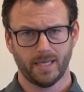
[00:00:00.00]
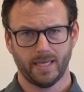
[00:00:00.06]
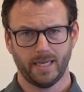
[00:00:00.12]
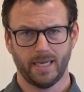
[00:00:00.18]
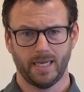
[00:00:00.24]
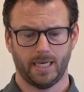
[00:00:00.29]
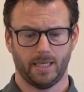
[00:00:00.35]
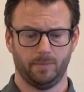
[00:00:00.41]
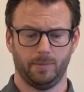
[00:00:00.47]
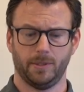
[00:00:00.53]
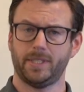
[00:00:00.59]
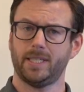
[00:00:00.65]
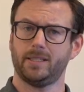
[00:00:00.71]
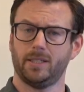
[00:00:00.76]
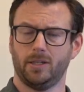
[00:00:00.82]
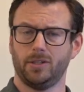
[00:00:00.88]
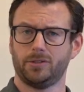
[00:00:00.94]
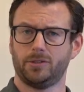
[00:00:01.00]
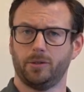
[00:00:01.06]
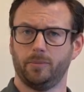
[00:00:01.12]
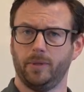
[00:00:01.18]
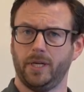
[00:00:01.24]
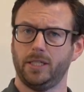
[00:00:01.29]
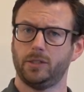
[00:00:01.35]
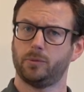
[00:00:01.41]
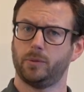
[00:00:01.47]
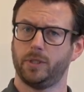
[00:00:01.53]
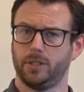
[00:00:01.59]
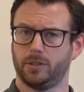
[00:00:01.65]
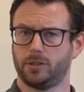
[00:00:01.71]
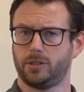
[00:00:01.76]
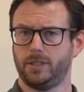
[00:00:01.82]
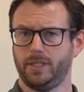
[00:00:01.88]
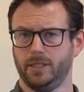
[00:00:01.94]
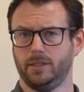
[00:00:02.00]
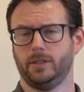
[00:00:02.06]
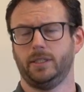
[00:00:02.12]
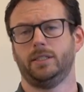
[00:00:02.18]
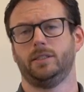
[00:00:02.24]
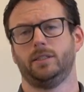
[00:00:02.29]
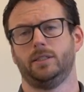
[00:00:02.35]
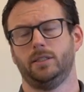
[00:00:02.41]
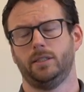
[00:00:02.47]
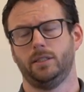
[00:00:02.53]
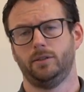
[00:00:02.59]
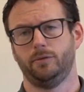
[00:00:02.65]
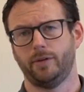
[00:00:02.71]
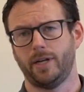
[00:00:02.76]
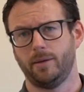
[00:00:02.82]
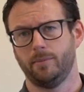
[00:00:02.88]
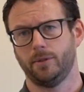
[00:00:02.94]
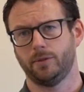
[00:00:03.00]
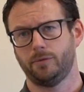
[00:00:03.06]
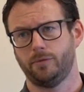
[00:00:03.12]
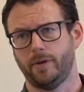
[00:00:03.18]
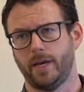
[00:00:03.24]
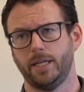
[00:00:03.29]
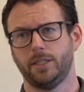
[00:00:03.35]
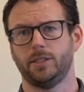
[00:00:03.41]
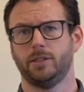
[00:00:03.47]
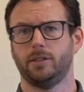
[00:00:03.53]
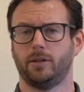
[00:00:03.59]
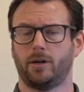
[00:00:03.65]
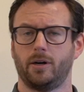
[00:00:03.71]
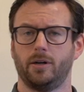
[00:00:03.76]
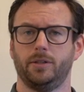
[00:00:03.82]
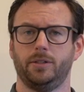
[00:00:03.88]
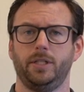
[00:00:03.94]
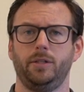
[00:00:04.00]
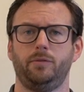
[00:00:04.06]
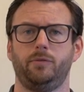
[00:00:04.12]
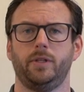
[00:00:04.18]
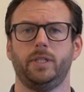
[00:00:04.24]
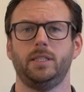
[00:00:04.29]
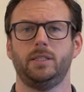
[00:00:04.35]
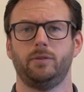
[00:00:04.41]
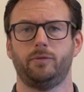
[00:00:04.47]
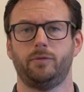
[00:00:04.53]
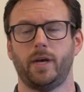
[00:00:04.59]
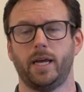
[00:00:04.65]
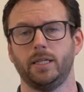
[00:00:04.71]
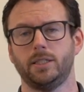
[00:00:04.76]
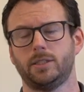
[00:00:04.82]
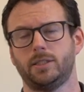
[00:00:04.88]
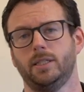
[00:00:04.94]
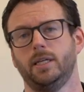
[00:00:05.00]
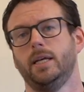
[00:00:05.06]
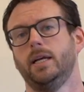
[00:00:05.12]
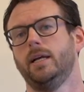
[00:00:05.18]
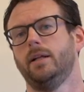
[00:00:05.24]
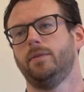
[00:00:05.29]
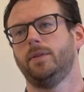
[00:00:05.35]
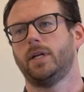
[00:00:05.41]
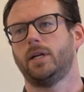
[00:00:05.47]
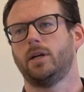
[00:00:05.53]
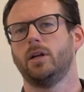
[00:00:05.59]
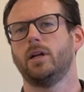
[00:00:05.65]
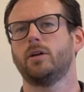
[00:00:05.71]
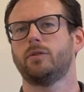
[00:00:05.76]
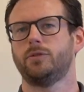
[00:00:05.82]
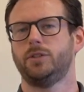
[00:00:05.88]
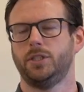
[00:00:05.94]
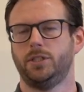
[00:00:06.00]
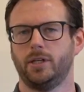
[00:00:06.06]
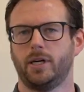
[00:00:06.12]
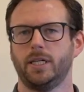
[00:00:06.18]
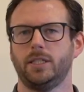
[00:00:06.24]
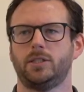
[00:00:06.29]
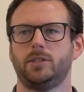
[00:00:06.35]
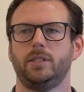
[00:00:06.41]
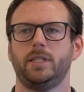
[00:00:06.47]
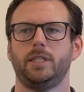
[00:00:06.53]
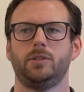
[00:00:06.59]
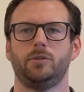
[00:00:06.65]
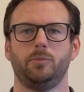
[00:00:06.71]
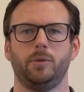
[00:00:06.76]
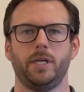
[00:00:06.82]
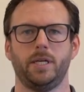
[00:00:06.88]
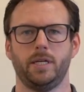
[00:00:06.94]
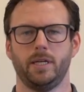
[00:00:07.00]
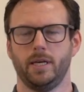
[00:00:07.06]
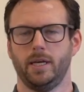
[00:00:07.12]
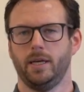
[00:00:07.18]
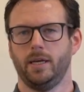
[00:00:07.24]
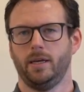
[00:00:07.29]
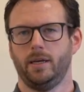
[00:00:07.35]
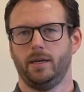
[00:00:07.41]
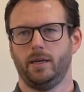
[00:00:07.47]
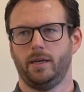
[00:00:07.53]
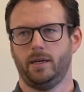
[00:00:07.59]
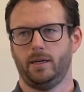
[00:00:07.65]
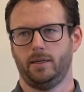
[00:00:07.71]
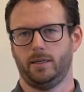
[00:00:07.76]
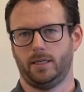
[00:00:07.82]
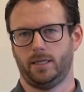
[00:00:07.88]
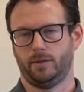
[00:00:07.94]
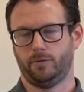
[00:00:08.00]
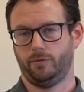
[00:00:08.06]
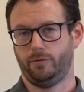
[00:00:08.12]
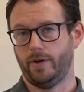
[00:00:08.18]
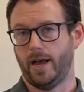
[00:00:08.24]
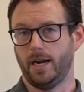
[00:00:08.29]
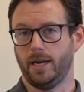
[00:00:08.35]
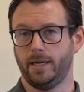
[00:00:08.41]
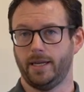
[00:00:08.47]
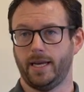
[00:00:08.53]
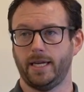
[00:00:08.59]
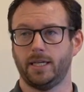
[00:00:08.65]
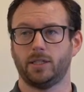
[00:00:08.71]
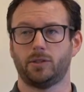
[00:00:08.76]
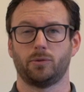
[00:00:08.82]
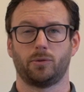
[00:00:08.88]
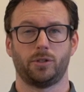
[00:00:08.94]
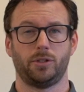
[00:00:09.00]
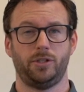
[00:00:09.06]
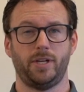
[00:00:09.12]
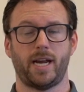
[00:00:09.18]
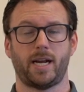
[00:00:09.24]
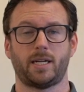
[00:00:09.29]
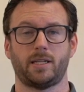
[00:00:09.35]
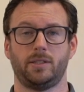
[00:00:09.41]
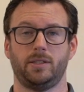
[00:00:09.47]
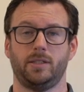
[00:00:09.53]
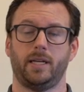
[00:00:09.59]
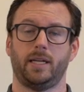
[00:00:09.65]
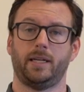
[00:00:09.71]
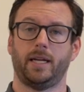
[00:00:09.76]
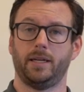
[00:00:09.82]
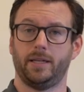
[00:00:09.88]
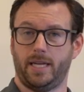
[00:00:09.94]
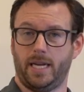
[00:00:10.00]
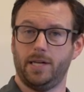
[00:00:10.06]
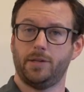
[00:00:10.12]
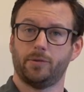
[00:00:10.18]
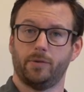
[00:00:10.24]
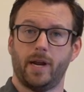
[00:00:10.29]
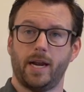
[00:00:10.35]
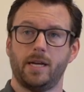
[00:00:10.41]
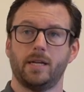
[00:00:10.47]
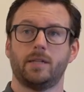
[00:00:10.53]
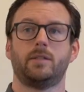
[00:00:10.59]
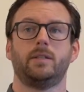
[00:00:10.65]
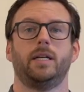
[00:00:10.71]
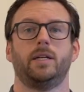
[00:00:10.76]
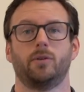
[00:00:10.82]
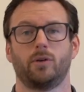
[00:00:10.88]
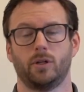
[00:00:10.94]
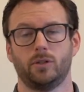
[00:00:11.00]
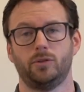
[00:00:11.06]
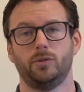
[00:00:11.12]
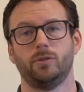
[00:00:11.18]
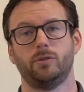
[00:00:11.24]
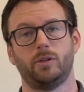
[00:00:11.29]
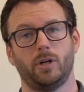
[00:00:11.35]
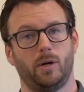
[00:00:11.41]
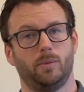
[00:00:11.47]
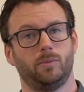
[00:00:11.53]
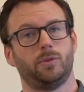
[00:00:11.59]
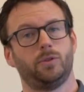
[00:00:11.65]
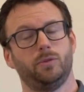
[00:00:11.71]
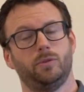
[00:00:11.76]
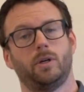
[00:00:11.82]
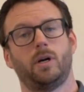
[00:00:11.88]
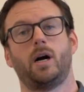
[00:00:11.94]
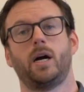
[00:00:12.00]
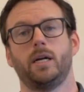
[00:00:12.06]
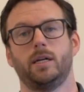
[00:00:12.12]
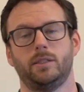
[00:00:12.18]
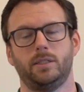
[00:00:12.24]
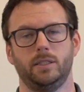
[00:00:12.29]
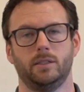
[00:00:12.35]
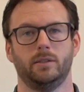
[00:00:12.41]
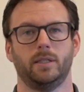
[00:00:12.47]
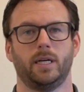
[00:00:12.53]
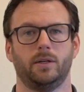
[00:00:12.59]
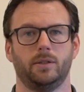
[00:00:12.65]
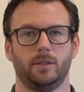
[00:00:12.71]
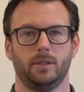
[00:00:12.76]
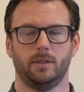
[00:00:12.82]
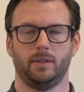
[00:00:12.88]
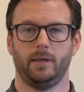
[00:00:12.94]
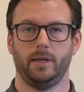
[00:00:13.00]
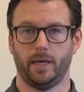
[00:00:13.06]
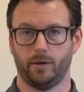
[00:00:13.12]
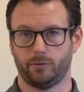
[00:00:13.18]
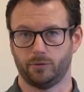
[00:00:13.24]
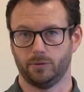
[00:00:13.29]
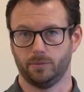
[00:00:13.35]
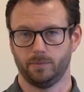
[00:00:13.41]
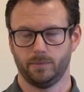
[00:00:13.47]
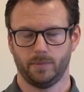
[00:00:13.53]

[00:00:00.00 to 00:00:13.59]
But that also means when you're still in the development phase, in an R&D phase, that a lot of designs need to be validated or checked and then iterated in order to come to a higher TRL level.